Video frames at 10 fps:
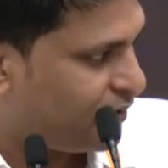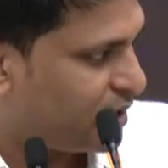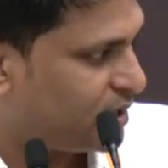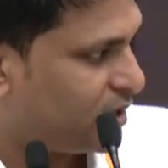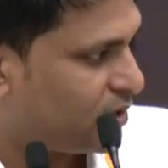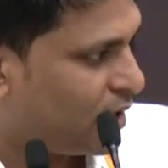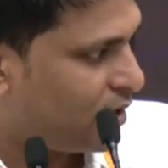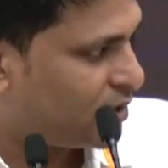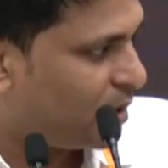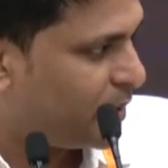
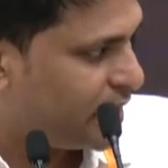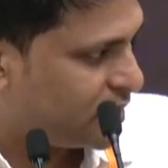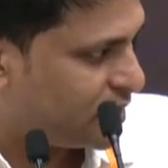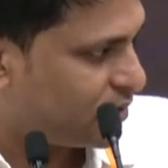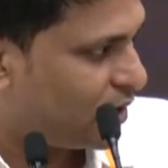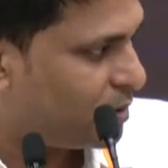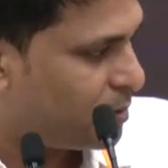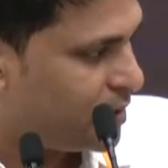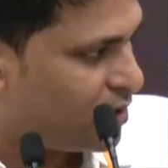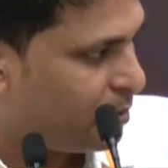the components,
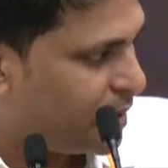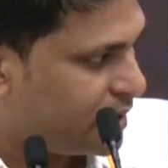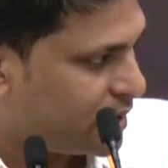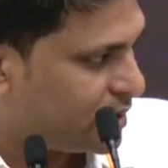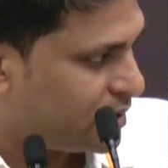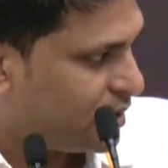automobile components.